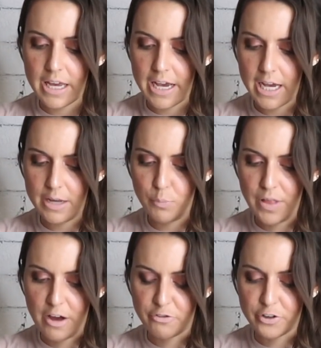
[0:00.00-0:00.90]
And
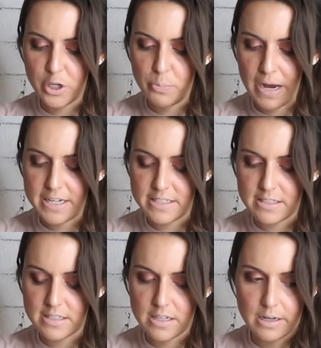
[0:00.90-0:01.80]
that for you,
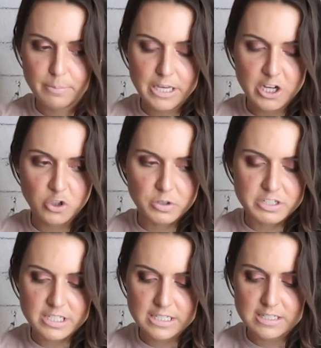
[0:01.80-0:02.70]
Pisces, is going to be in your
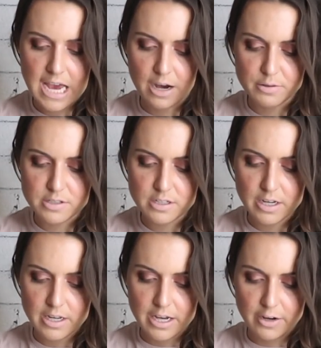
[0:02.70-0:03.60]
sixth house
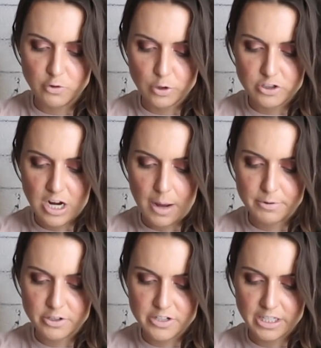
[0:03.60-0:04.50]
of your job
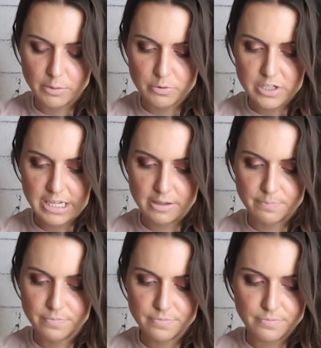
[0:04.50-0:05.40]
and your daily routine.